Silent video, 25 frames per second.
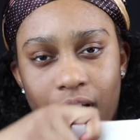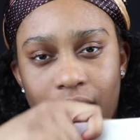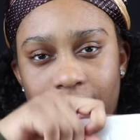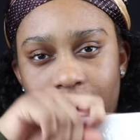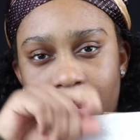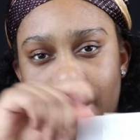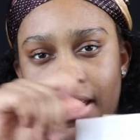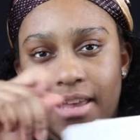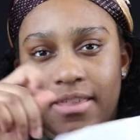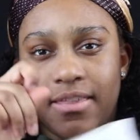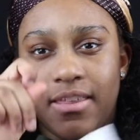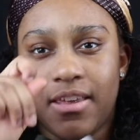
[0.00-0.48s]
on
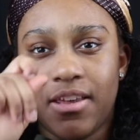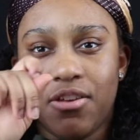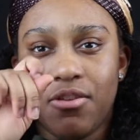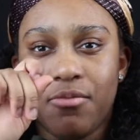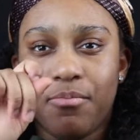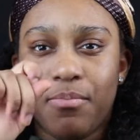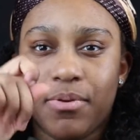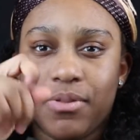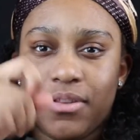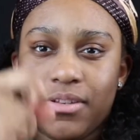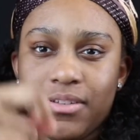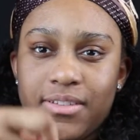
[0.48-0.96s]
it, and then
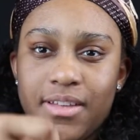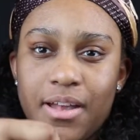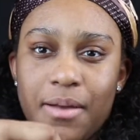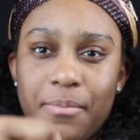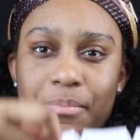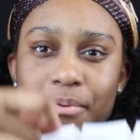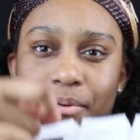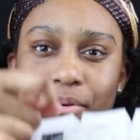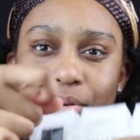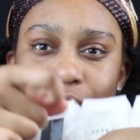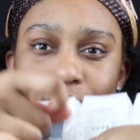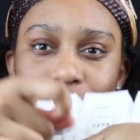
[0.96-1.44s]
you put the
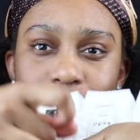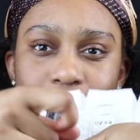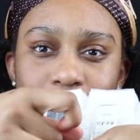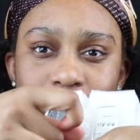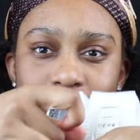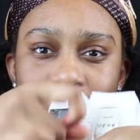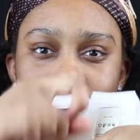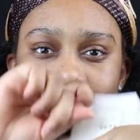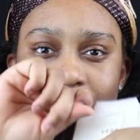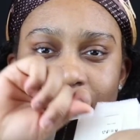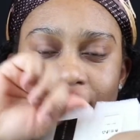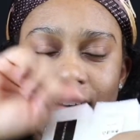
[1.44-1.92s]
stamper
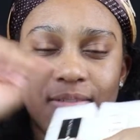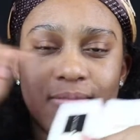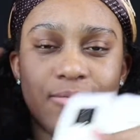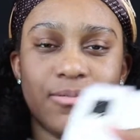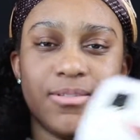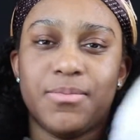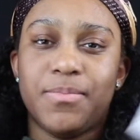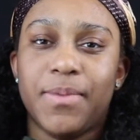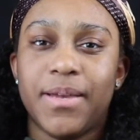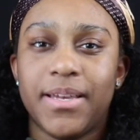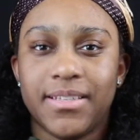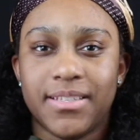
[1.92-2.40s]
on your
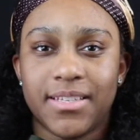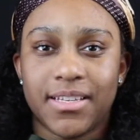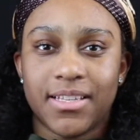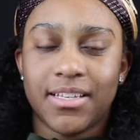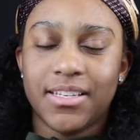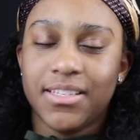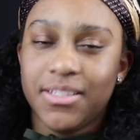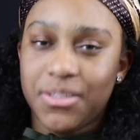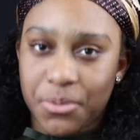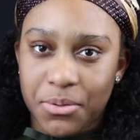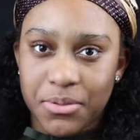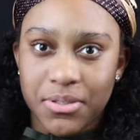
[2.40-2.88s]
nails
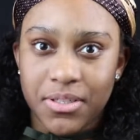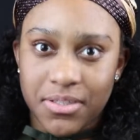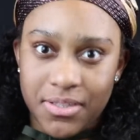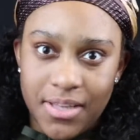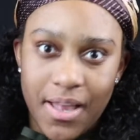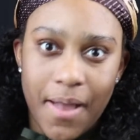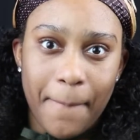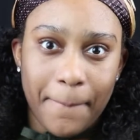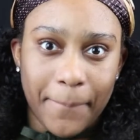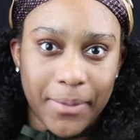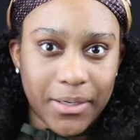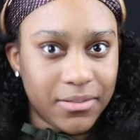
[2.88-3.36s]
basically. So it's a
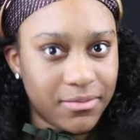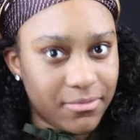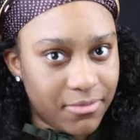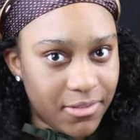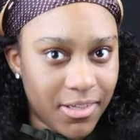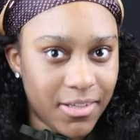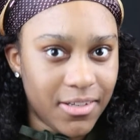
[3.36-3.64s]
stamper,